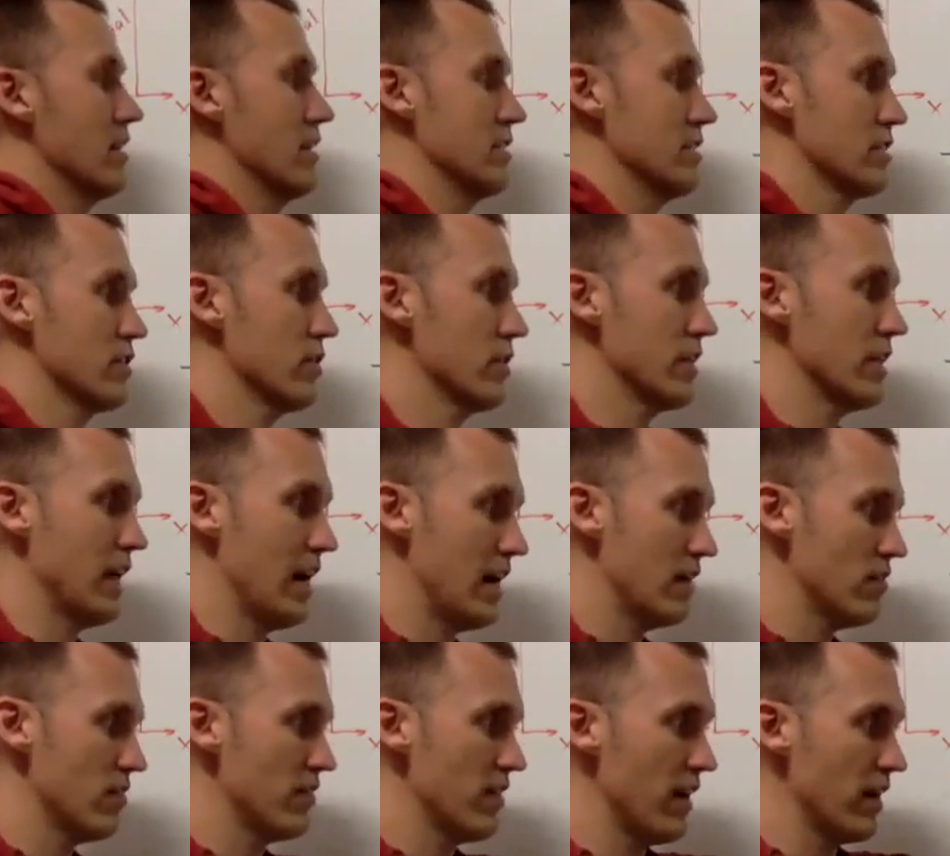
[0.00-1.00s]
is going to
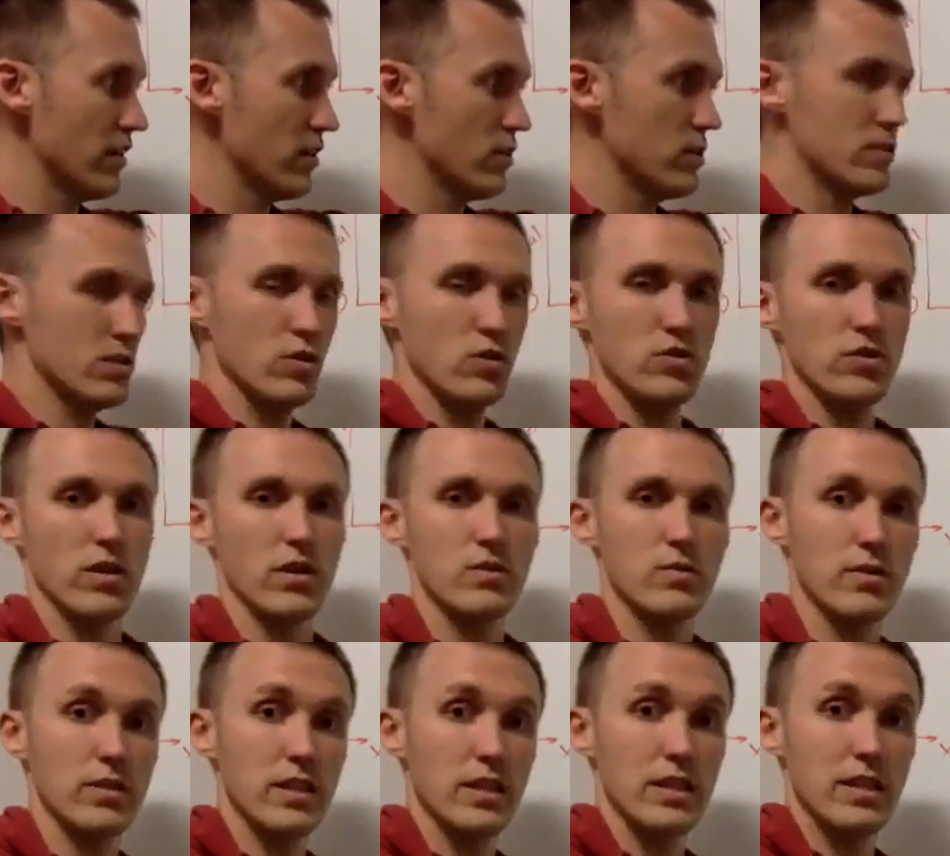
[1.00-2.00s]
have a value
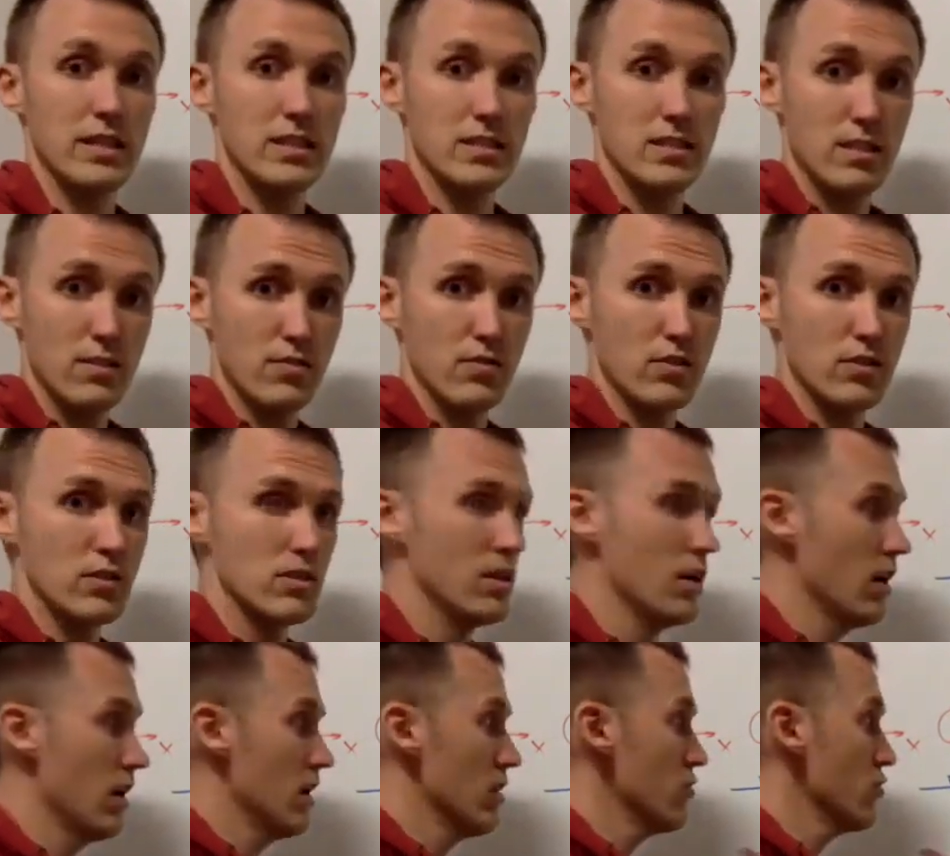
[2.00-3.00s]
associated with it that's different
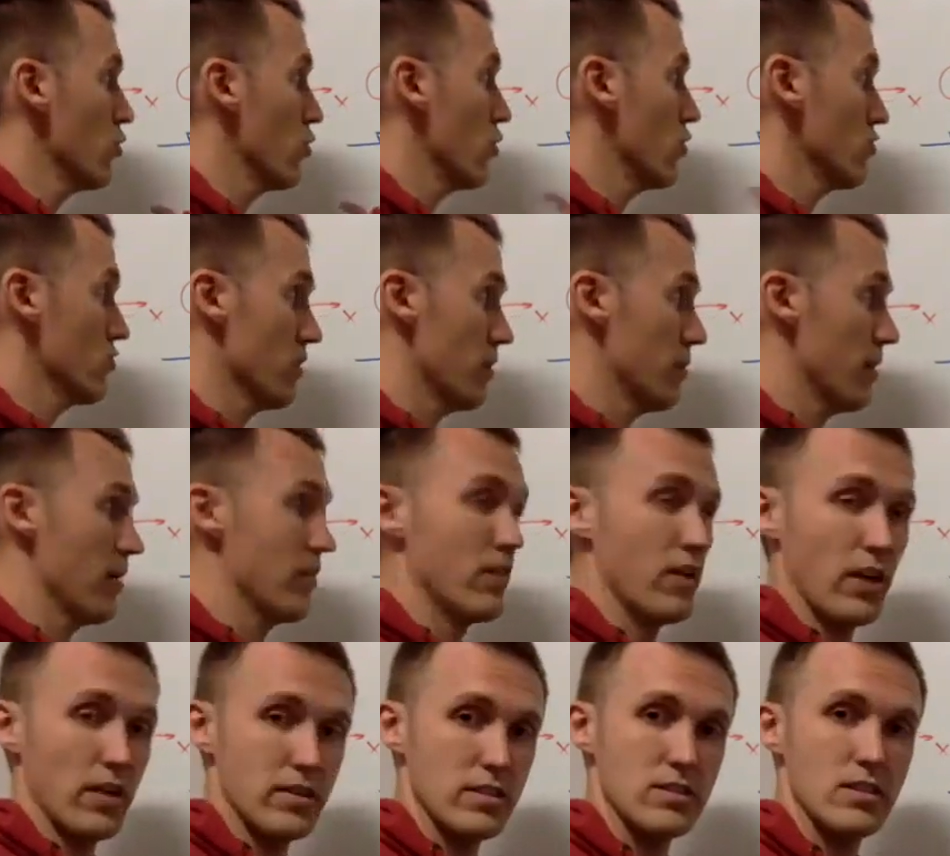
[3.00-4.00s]
from
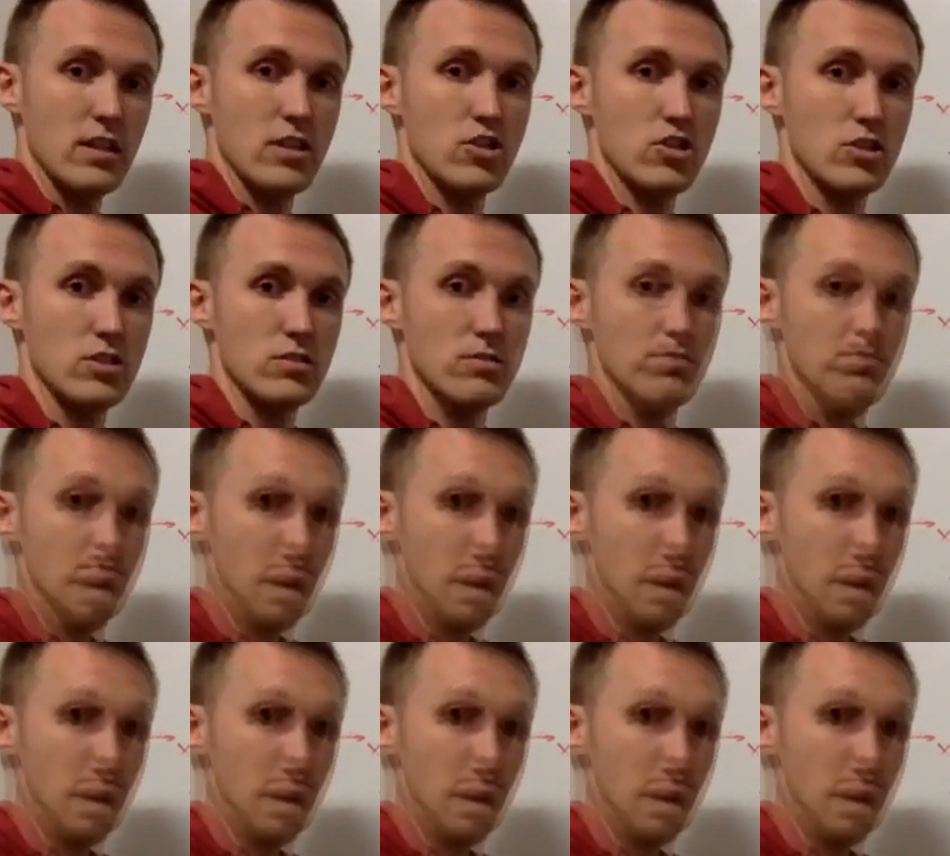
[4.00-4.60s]
every other station.